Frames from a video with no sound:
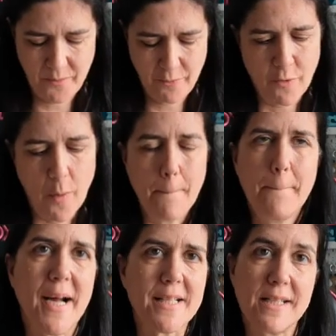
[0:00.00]
from
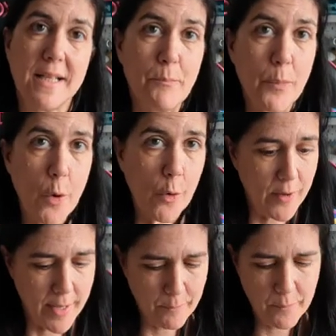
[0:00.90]
Patina
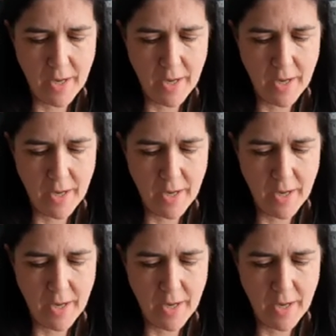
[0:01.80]
Emporium.